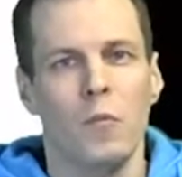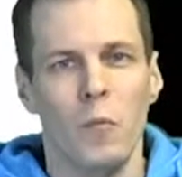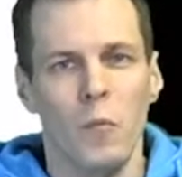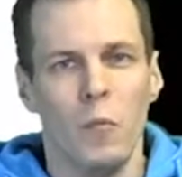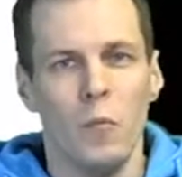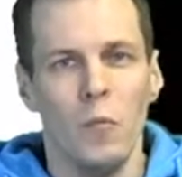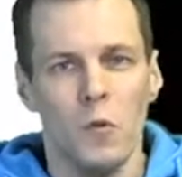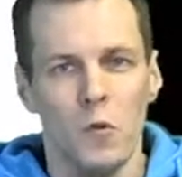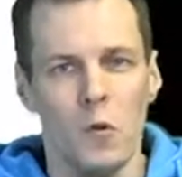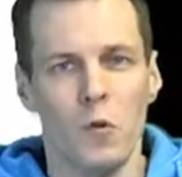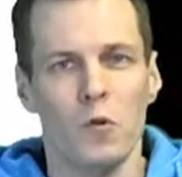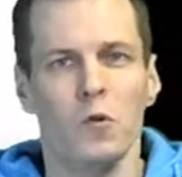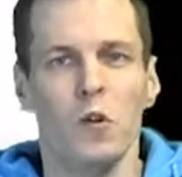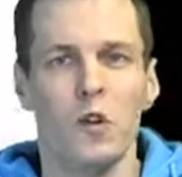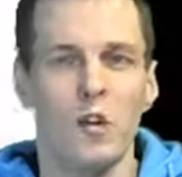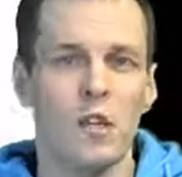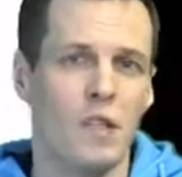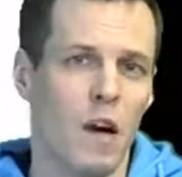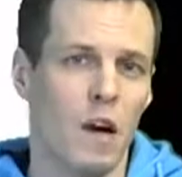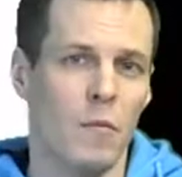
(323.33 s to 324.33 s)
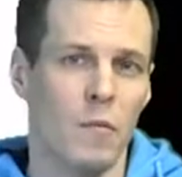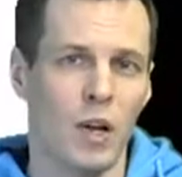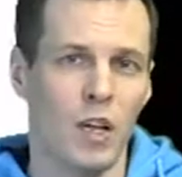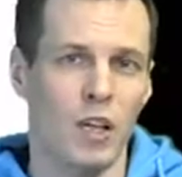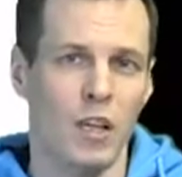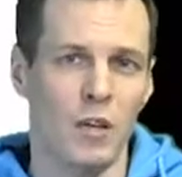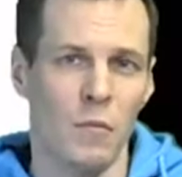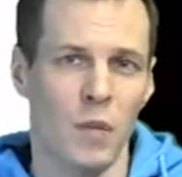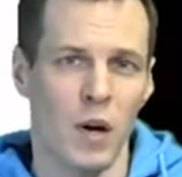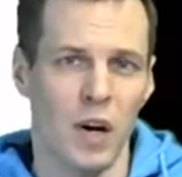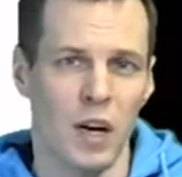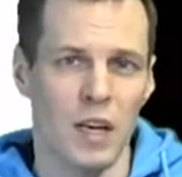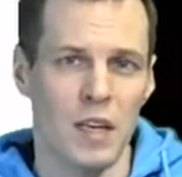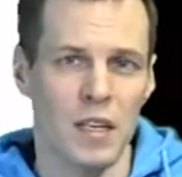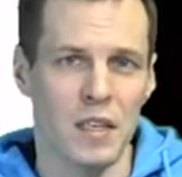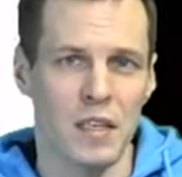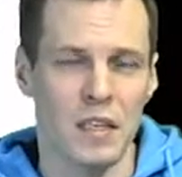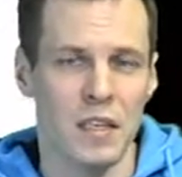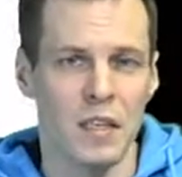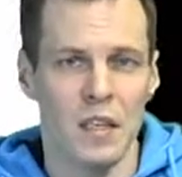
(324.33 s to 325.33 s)
social desirability
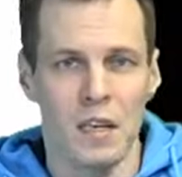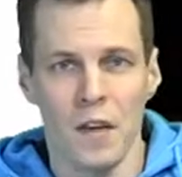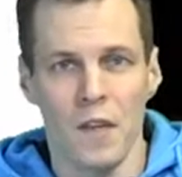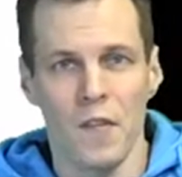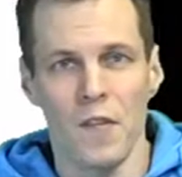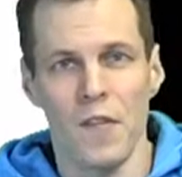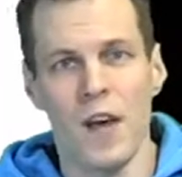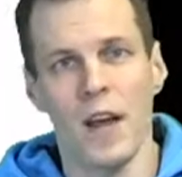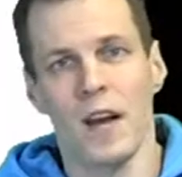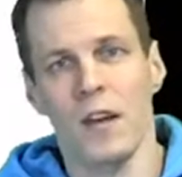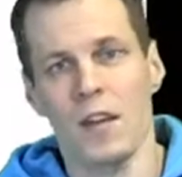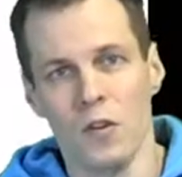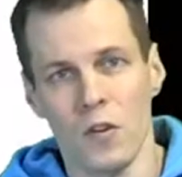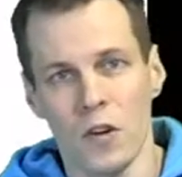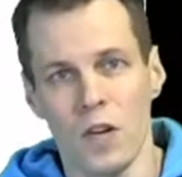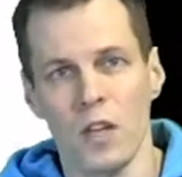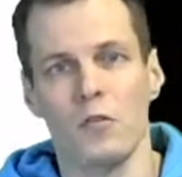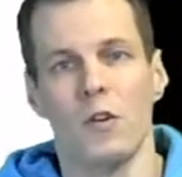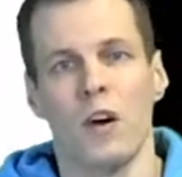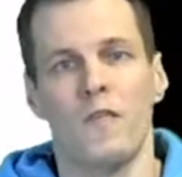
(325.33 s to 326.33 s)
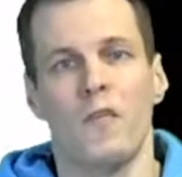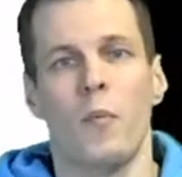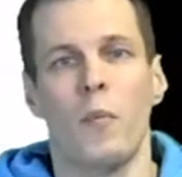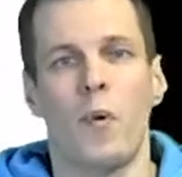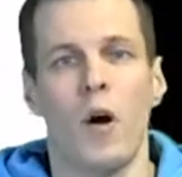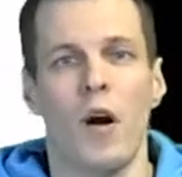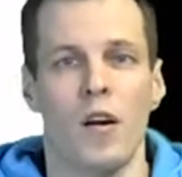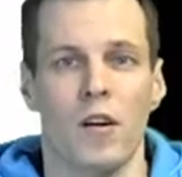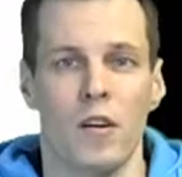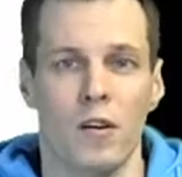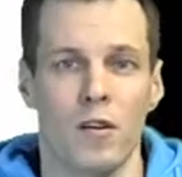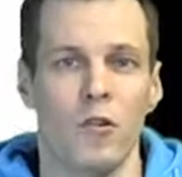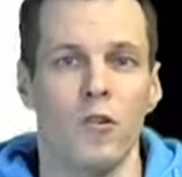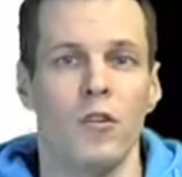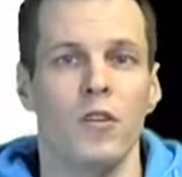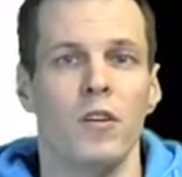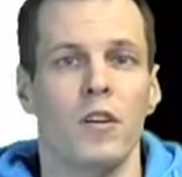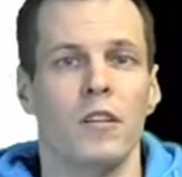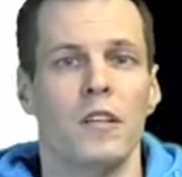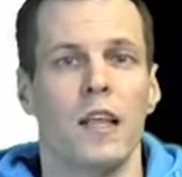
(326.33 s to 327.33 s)
bias, then you need to have a marker
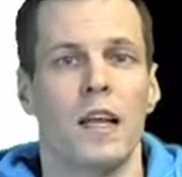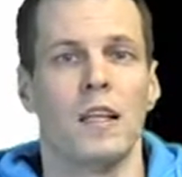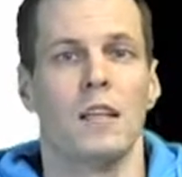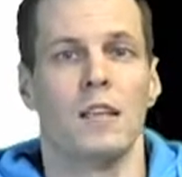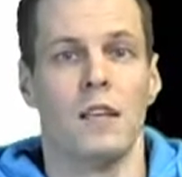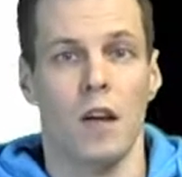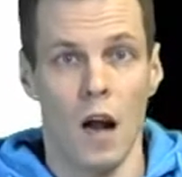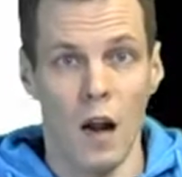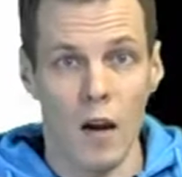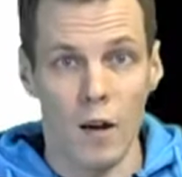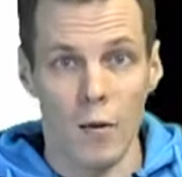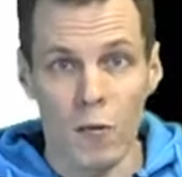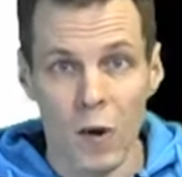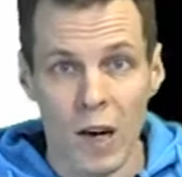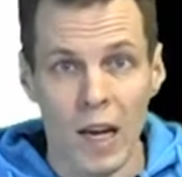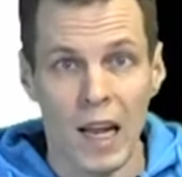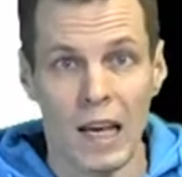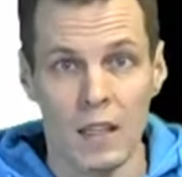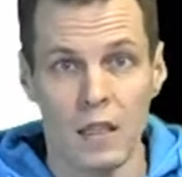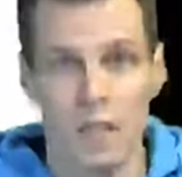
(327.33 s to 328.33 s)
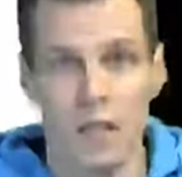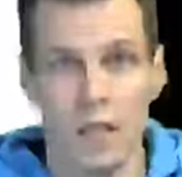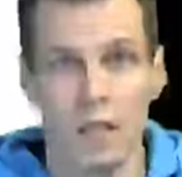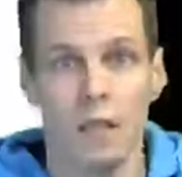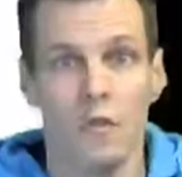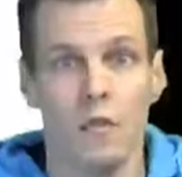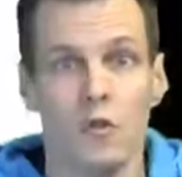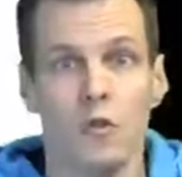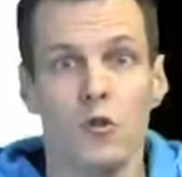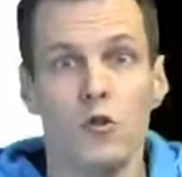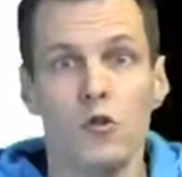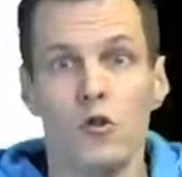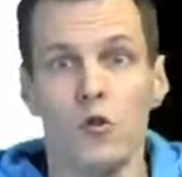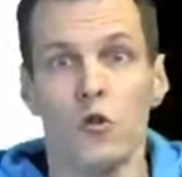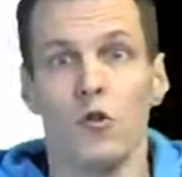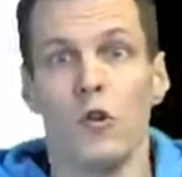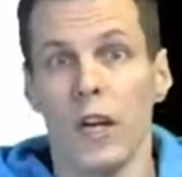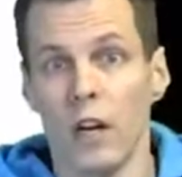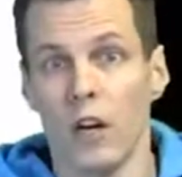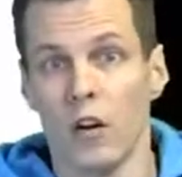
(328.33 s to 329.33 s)
that is unrelated to
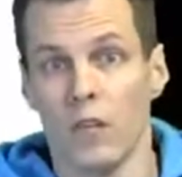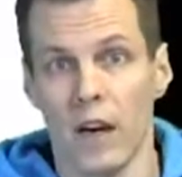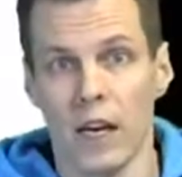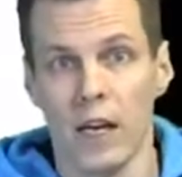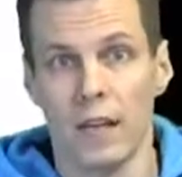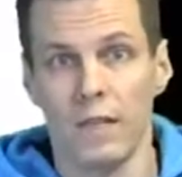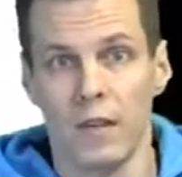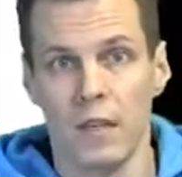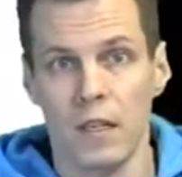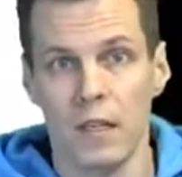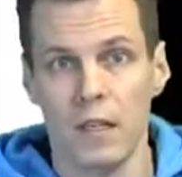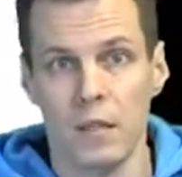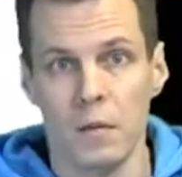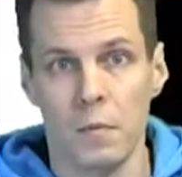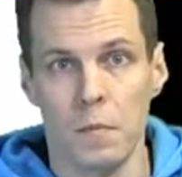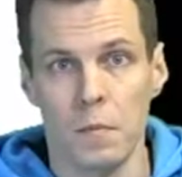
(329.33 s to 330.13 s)
innovativeness.